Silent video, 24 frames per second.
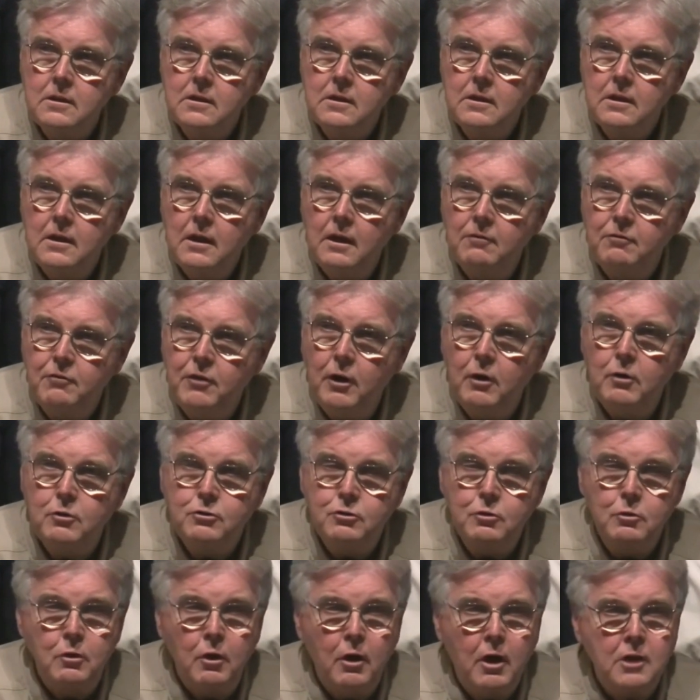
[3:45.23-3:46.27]
of those
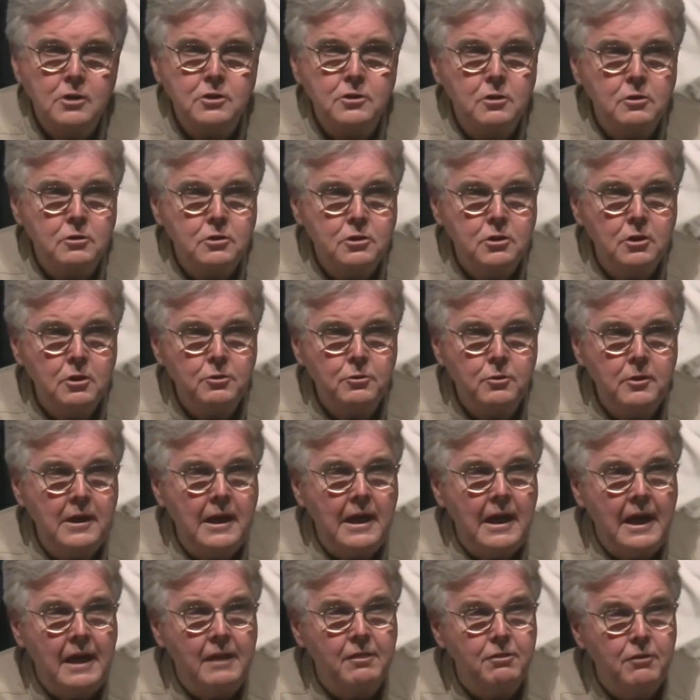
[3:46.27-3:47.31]
who lost their children
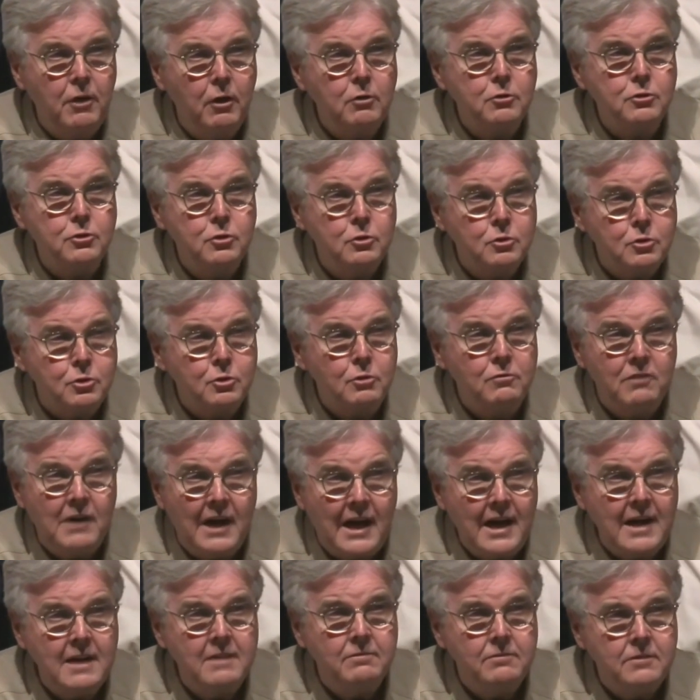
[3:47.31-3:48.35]
and those who
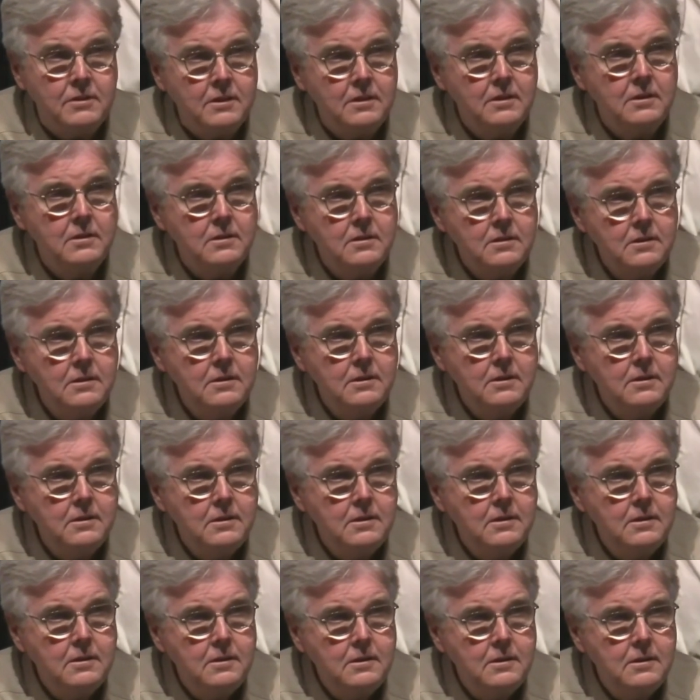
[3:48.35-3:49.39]
survived,
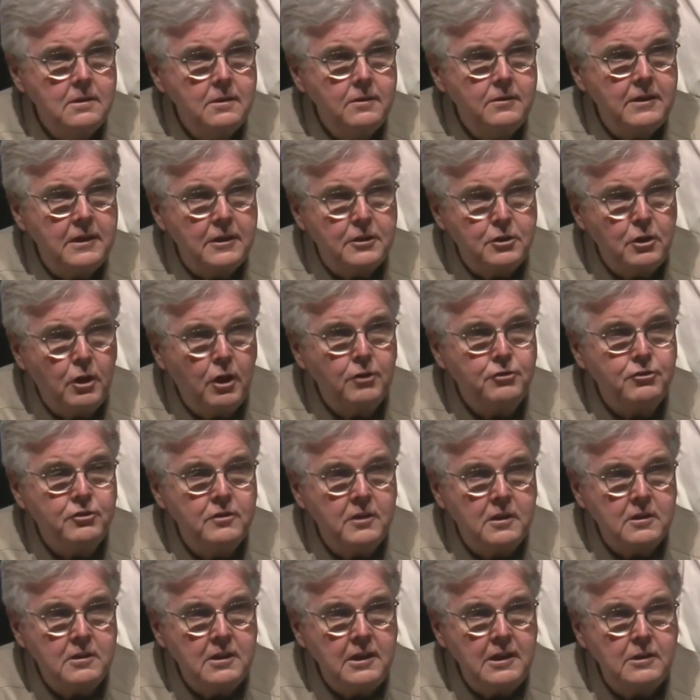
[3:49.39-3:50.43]
the adults and
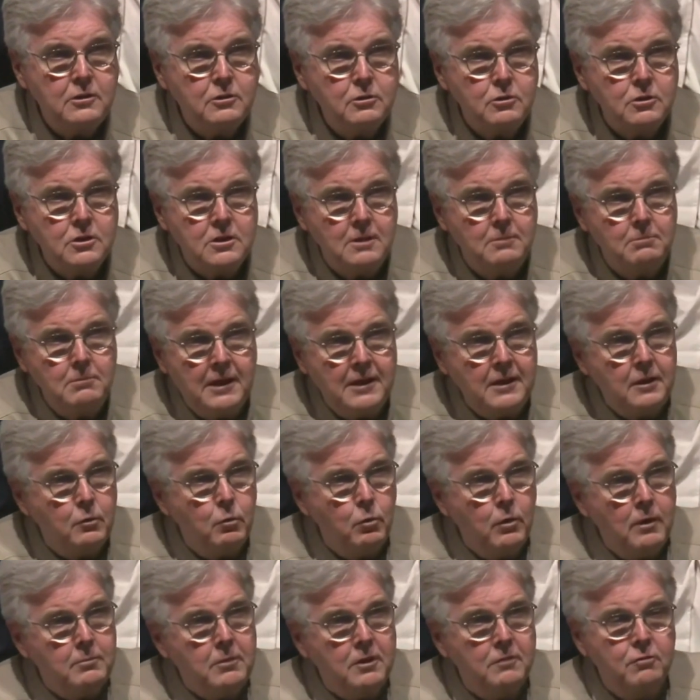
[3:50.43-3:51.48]
the teachers, the men and
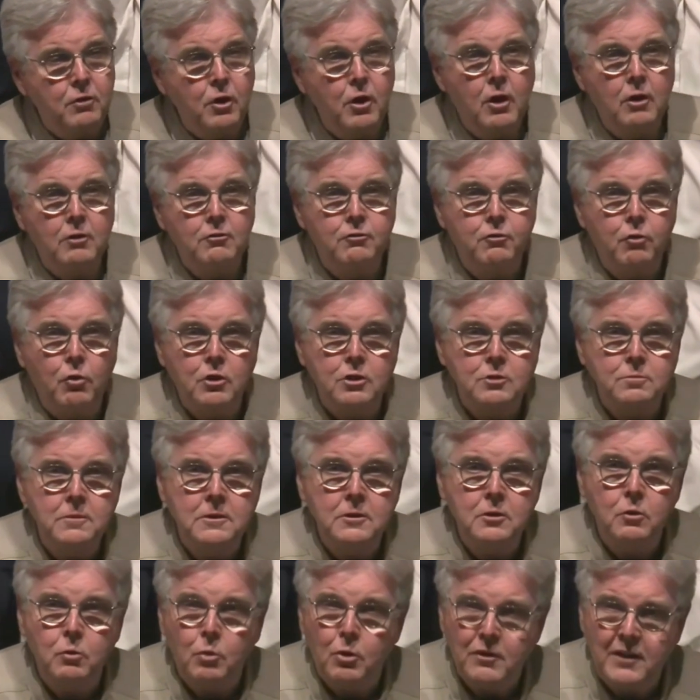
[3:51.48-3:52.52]
women of law enforcement
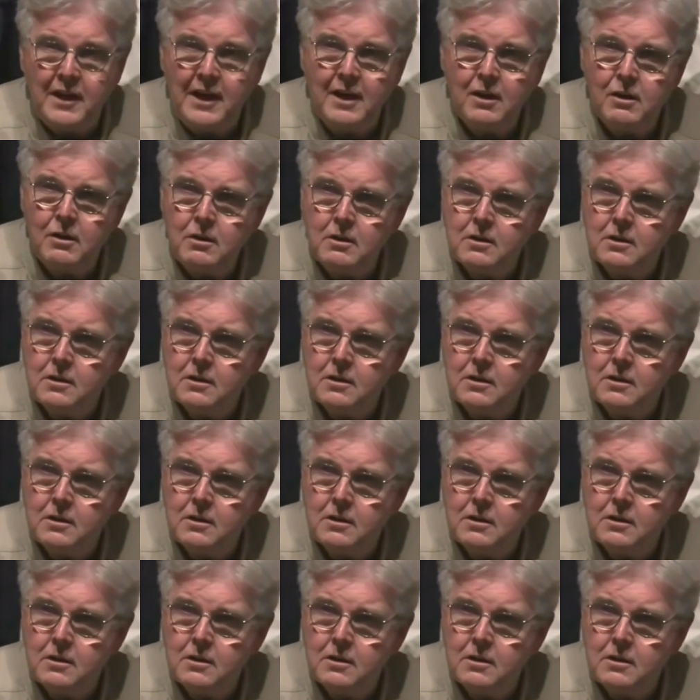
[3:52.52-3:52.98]
who were there.